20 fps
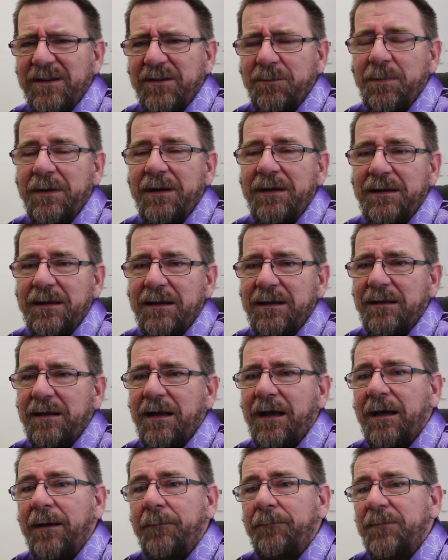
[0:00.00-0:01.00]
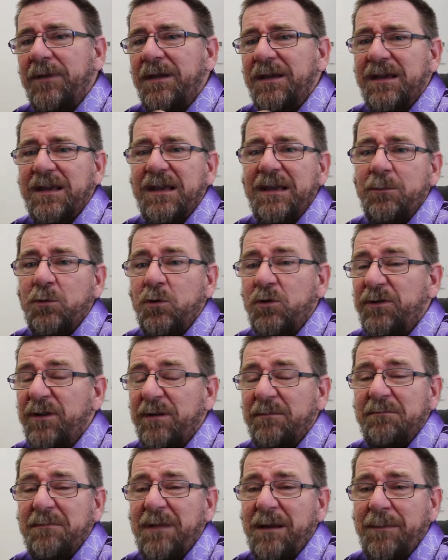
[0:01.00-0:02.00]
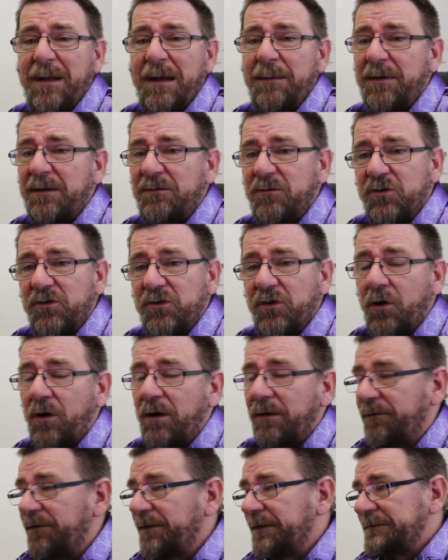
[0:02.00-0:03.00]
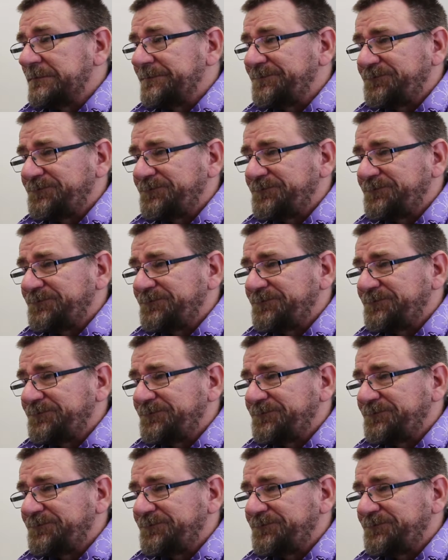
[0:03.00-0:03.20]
speaking, your keyboards and maybe even drives